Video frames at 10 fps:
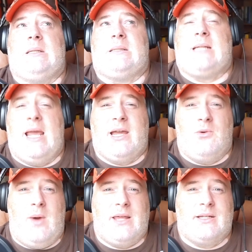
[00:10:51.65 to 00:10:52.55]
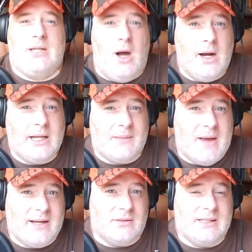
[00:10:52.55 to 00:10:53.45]
take away the taunting
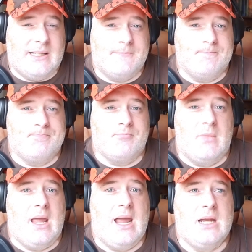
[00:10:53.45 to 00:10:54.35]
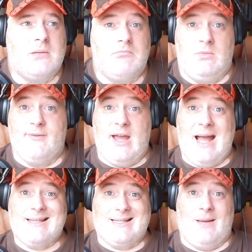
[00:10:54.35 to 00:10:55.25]
penalty, and you've
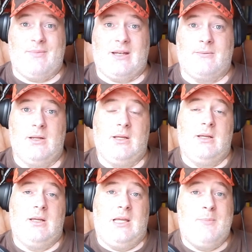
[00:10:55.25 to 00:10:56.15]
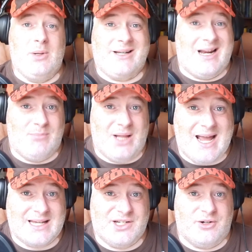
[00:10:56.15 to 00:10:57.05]
got something. He put it on a
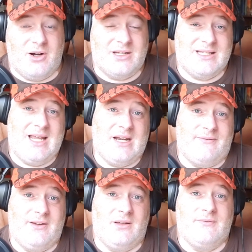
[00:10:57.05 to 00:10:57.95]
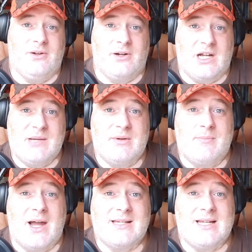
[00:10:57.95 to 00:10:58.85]
blast across the NFL. If you're going to come to
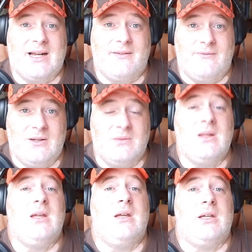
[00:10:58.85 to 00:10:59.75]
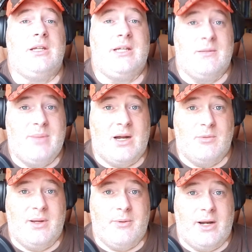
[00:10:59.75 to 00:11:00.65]
my side of the field, you better
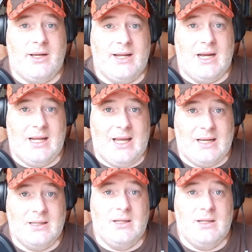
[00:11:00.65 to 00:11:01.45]
be ready to get hit.